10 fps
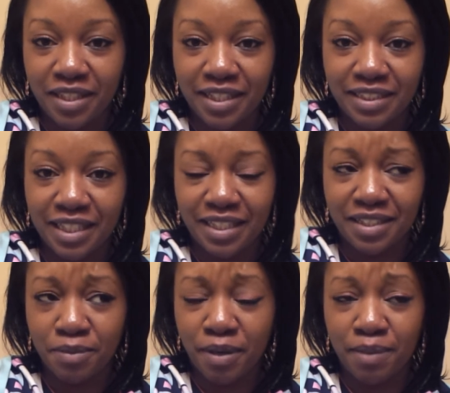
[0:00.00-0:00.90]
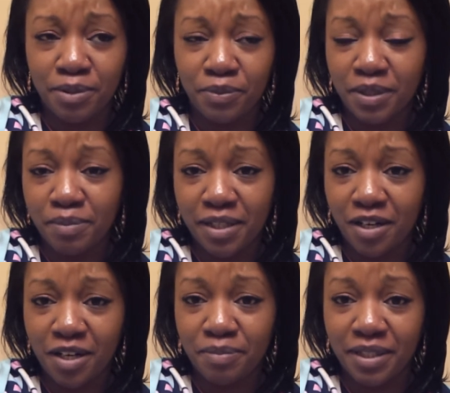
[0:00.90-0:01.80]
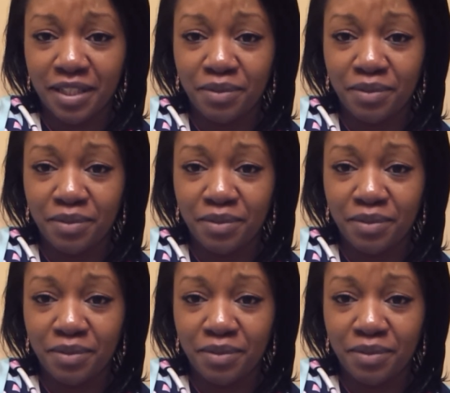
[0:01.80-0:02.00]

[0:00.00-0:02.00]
They said that there probably wouldn't be a heartbeat.